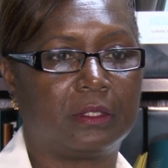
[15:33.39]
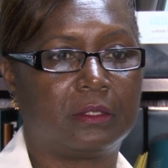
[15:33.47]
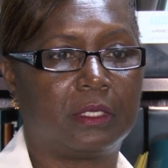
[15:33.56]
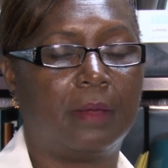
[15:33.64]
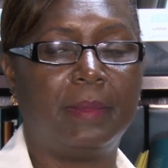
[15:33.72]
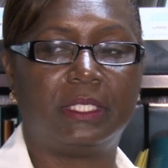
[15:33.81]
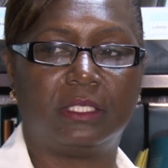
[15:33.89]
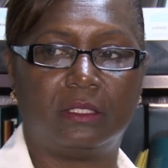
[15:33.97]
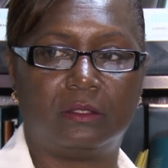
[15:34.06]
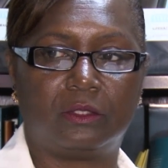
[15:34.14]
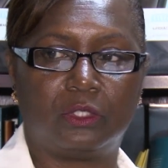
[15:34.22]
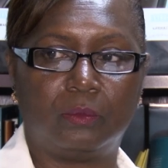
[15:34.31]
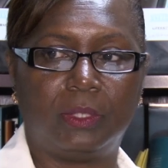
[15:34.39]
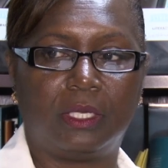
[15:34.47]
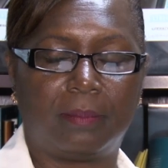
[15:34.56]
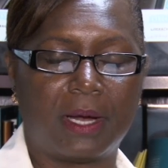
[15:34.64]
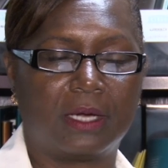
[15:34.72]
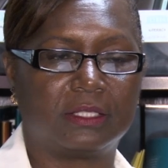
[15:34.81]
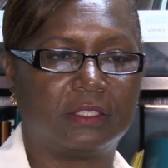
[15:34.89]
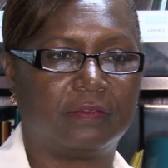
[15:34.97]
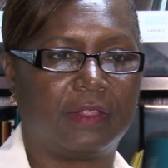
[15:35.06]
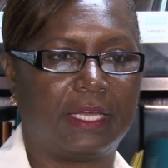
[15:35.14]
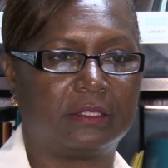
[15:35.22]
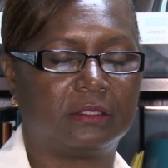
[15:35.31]
committed to be a part of
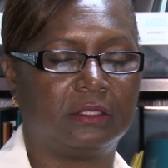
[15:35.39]
that